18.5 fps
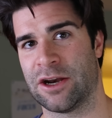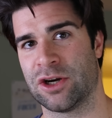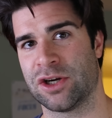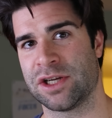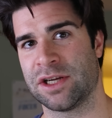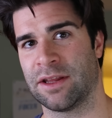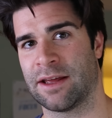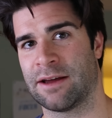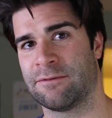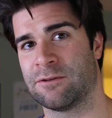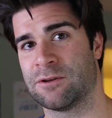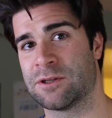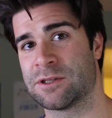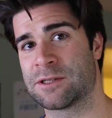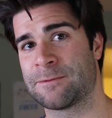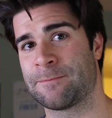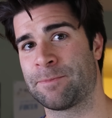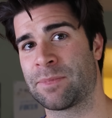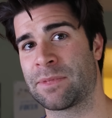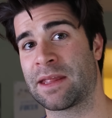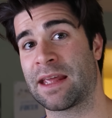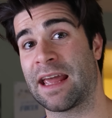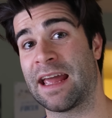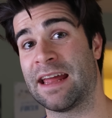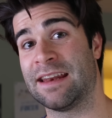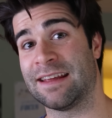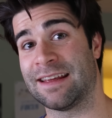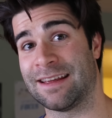energy levels
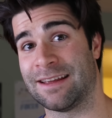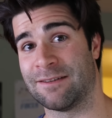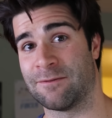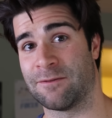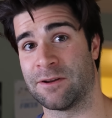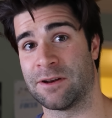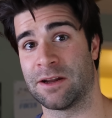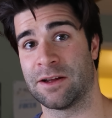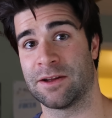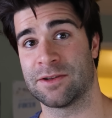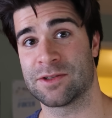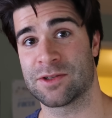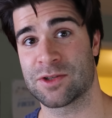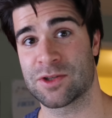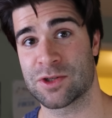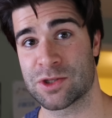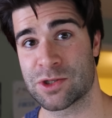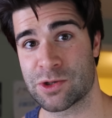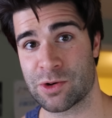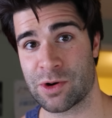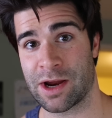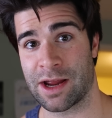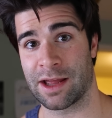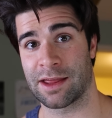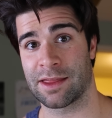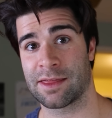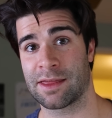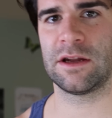and even
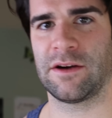strength.